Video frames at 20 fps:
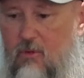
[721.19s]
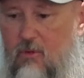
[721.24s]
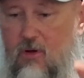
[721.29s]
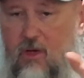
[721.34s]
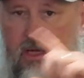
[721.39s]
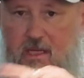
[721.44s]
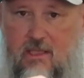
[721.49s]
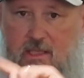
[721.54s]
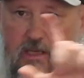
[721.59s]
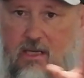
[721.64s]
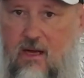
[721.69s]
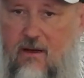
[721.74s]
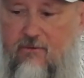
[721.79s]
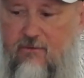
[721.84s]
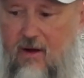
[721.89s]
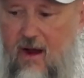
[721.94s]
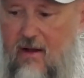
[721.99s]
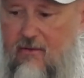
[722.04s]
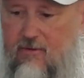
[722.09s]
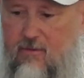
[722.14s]
We'll get
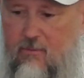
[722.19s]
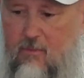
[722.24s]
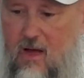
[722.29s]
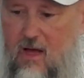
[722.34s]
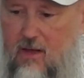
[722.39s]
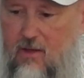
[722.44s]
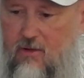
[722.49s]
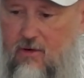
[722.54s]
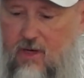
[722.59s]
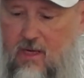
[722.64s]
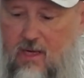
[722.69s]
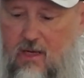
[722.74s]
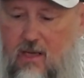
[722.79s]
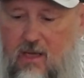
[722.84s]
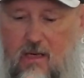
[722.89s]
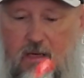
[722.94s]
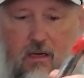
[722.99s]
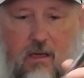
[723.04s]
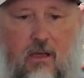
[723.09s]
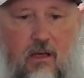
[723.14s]
stuff out from my other
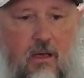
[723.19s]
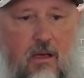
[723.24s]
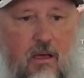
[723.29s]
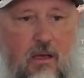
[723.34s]
kit.